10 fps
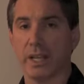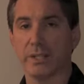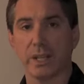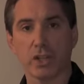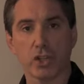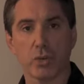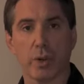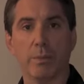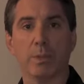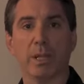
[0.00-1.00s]
It's
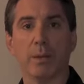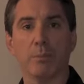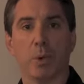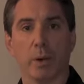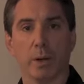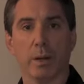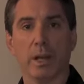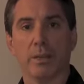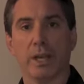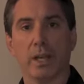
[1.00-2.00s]
extremely important
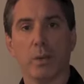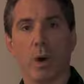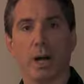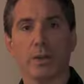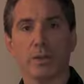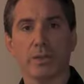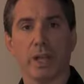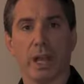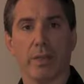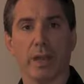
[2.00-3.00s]
that you
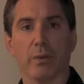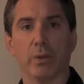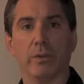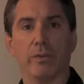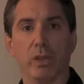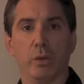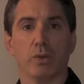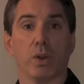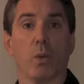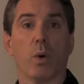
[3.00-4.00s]
understand that
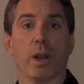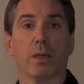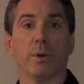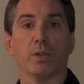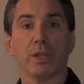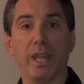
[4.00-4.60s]
reviews are one of the most